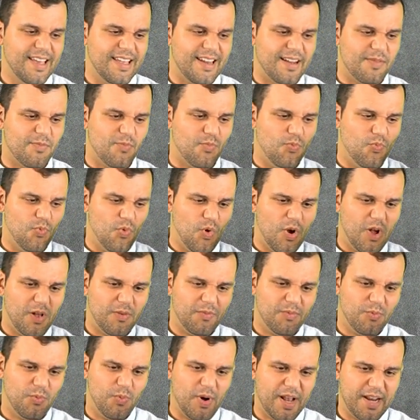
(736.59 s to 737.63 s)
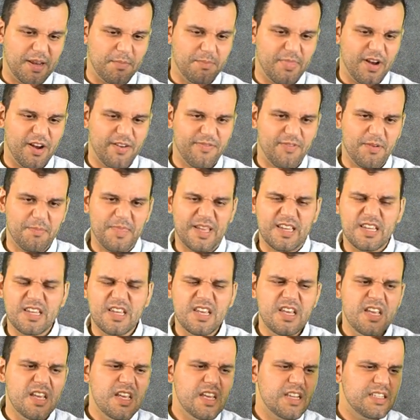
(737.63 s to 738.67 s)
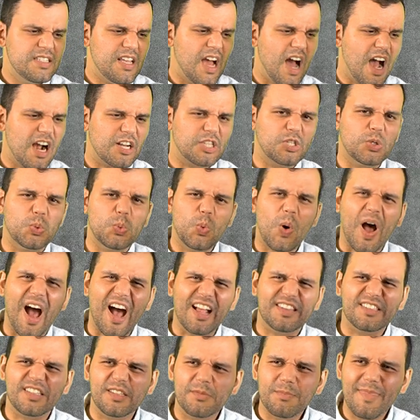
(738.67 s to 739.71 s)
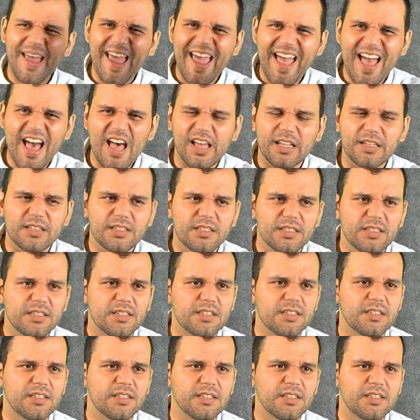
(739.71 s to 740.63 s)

And I'm running barefoot. I'm like, Dr. Watson, man!